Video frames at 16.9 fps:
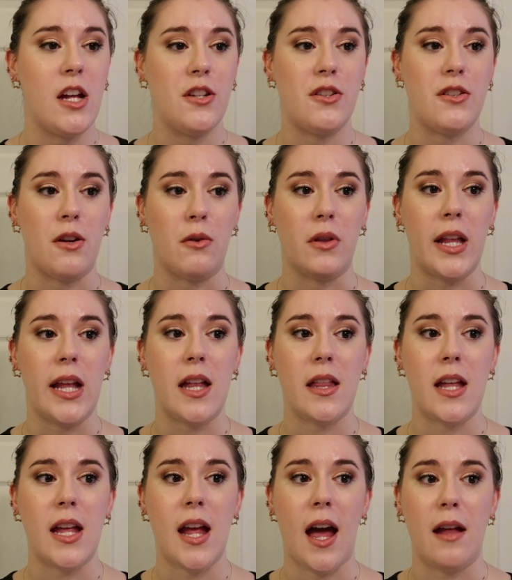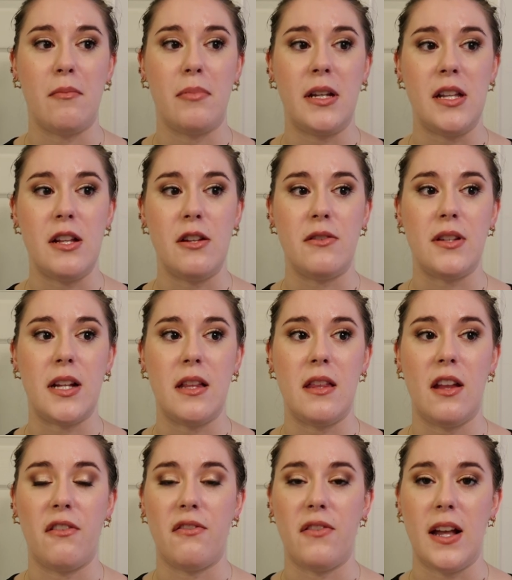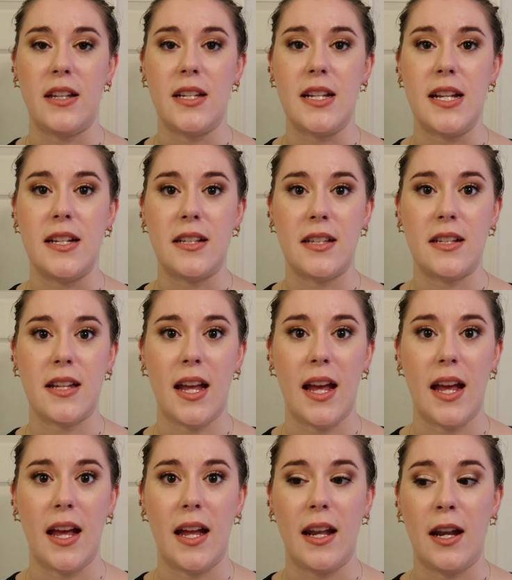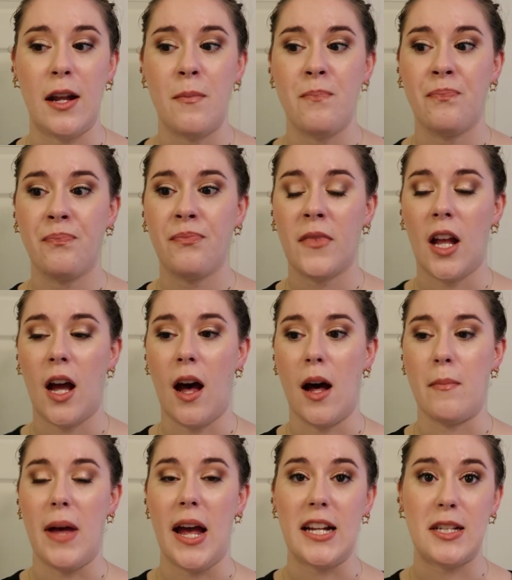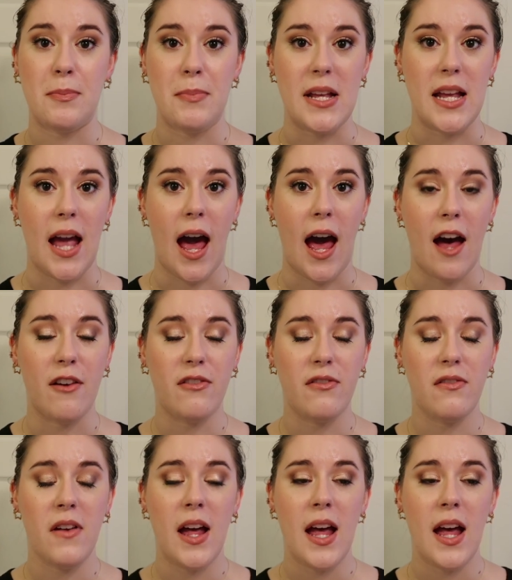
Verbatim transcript: So lately I've been using the Fenty Skin um, SPF